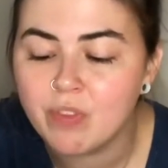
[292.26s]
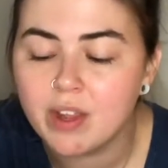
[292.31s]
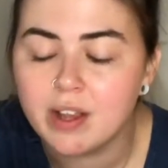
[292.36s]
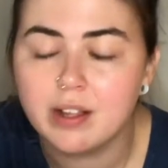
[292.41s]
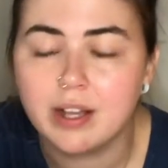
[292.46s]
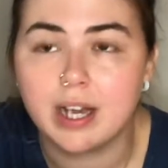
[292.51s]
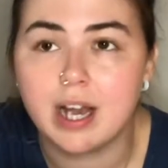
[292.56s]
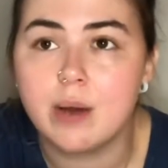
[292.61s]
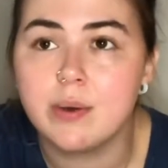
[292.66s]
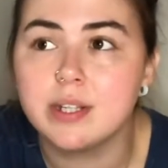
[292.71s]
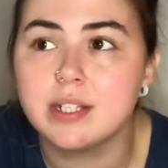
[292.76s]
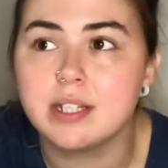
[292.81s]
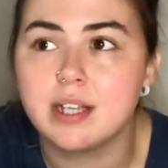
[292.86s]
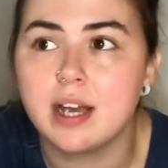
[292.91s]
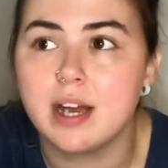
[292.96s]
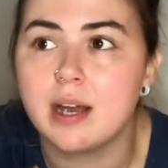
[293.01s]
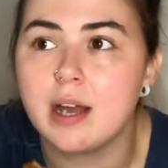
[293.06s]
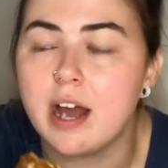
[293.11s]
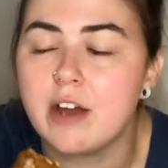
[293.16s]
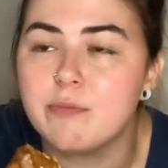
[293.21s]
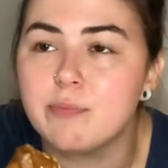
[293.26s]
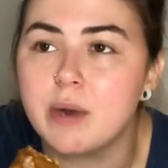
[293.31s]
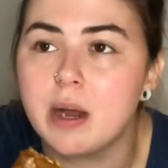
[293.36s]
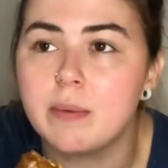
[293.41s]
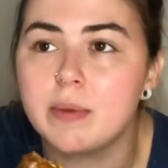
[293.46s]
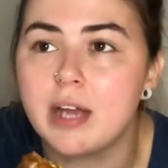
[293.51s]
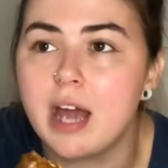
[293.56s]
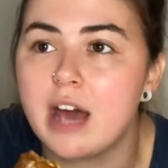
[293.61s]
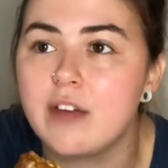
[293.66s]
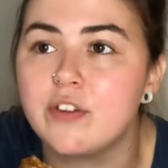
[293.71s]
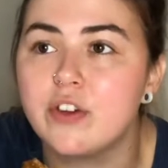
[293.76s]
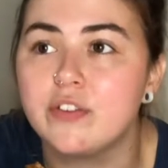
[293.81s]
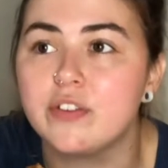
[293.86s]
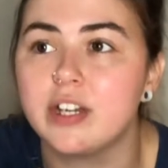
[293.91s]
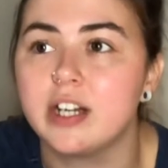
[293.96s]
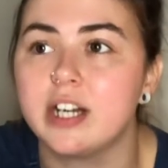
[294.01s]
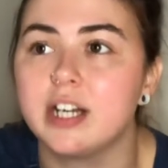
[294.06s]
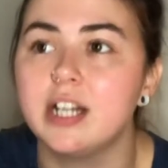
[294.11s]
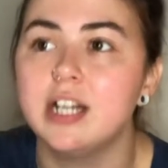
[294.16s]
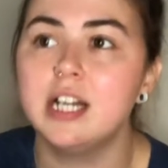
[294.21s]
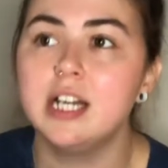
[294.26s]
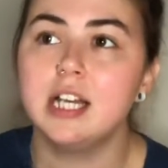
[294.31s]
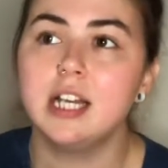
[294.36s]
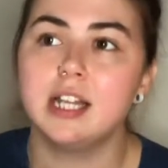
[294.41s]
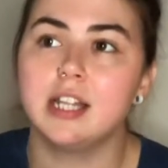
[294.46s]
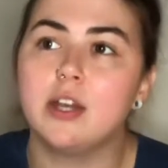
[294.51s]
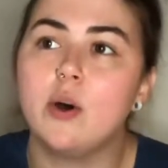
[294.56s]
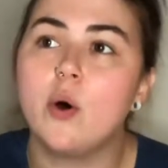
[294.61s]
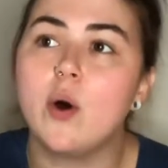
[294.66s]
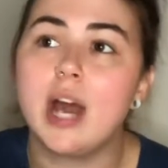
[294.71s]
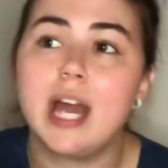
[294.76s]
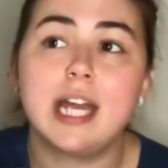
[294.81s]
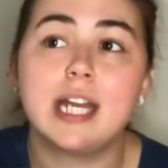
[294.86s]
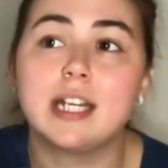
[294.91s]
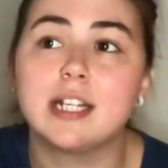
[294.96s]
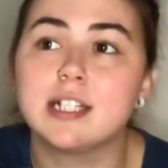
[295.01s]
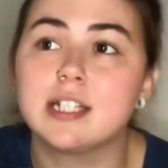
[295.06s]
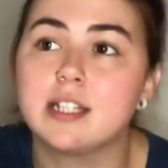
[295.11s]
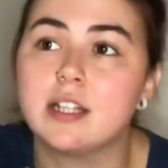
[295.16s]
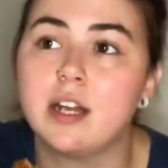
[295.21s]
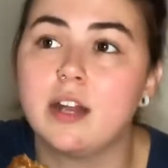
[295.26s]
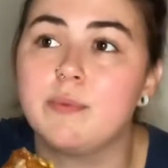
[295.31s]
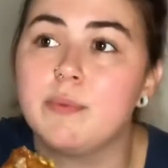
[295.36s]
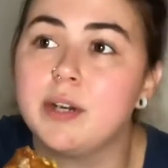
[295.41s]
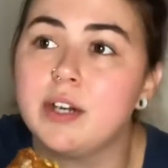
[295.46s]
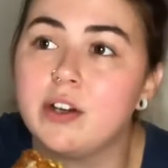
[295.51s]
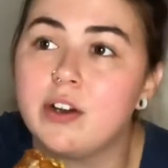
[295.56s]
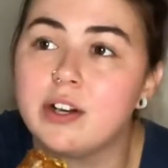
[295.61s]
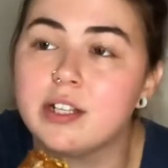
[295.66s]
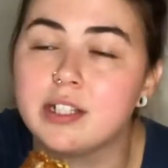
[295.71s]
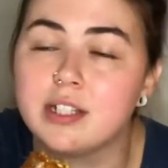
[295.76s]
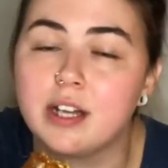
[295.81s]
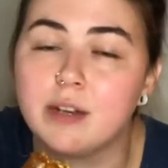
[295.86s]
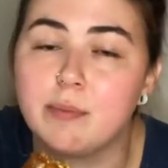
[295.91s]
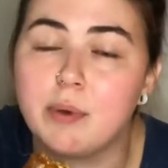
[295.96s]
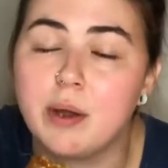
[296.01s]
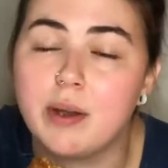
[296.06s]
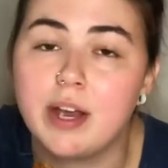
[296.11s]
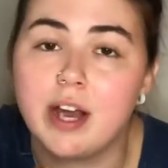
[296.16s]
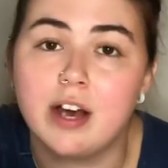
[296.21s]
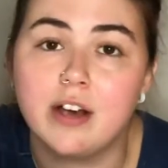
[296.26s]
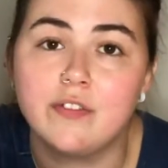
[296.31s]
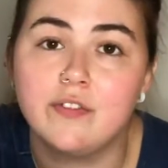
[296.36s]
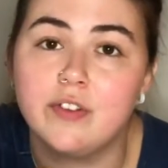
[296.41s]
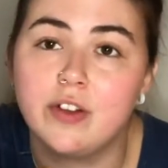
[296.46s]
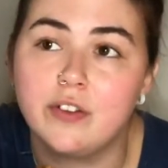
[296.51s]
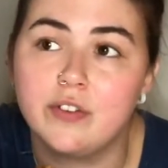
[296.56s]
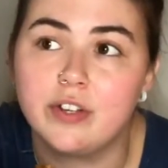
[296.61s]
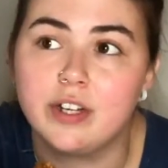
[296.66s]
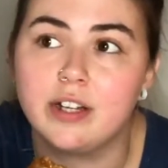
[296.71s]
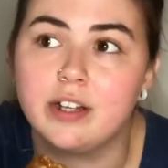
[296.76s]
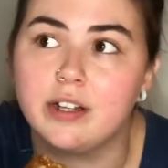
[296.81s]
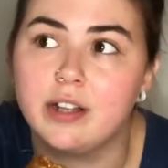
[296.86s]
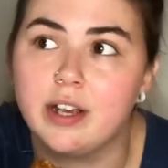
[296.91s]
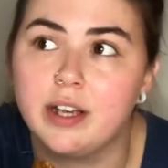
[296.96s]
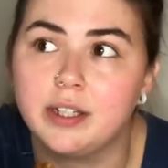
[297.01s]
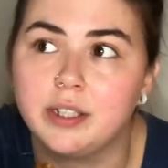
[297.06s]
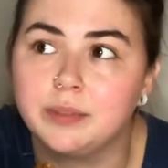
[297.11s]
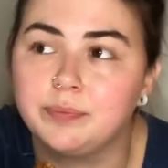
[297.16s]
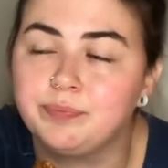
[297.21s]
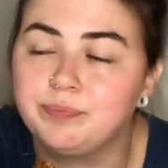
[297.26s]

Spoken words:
Like I would say I've probably had Velveeta. The whole 8 years that I've been in Austin, I've probably had Velveeta like